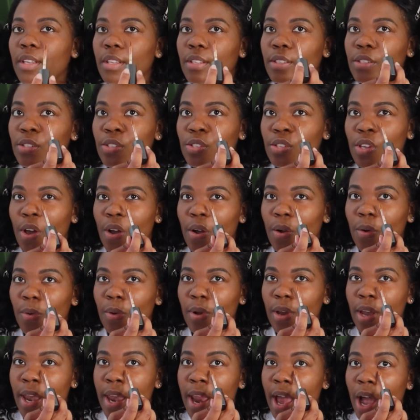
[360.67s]
So
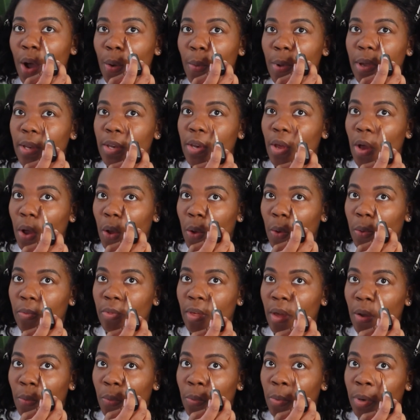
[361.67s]
now we know
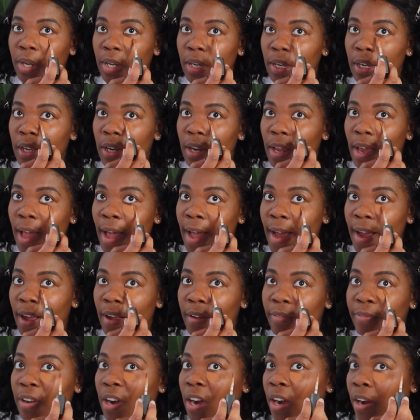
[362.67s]
that we need to
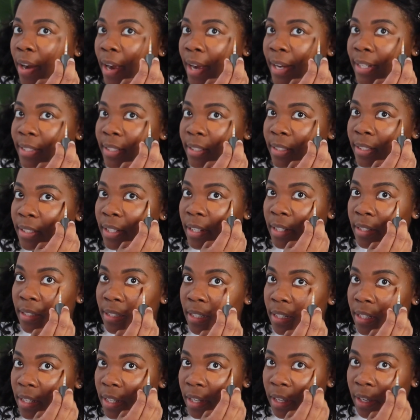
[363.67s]
have our
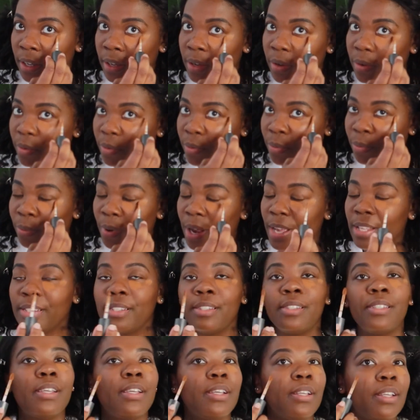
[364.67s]
identity
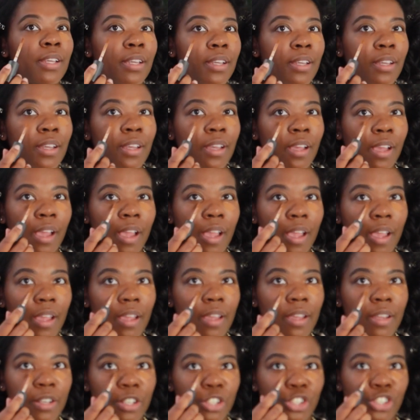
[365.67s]
rested
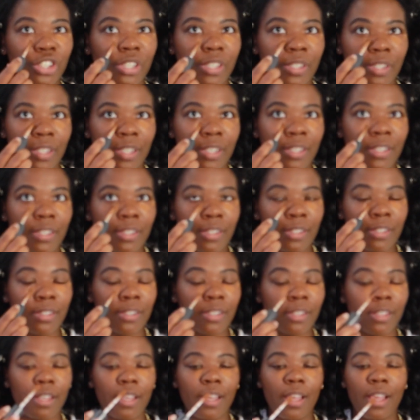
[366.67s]
in Jesus,
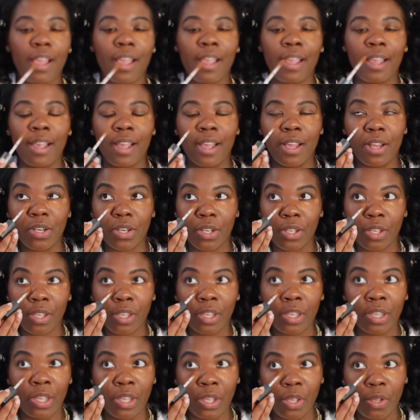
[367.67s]
and
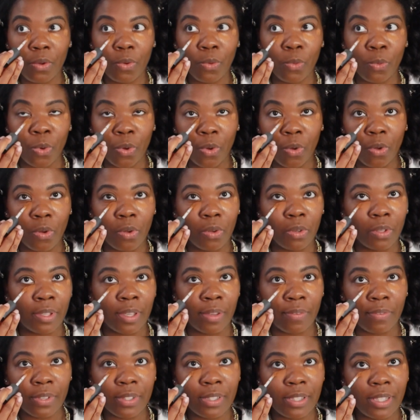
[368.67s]
he will
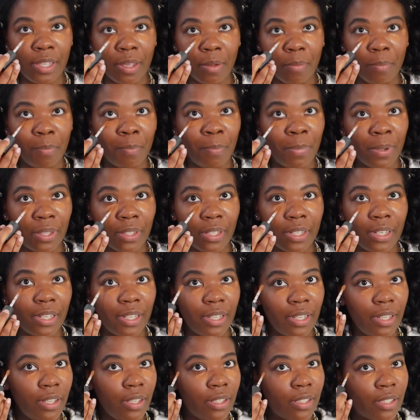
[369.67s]
give us the
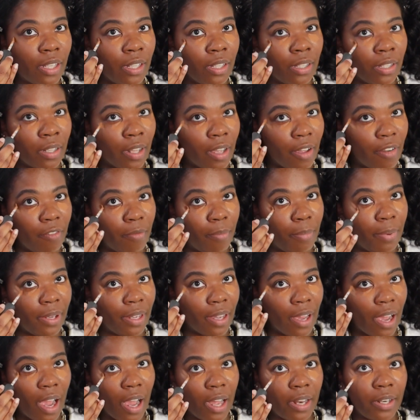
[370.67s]
ability to love
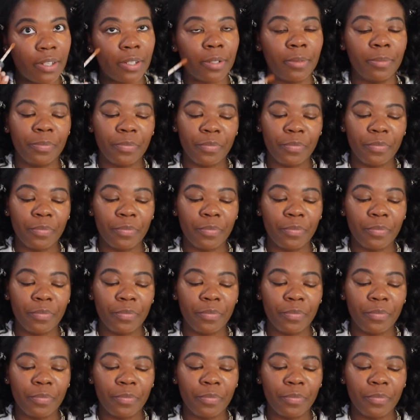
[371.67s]
beyond.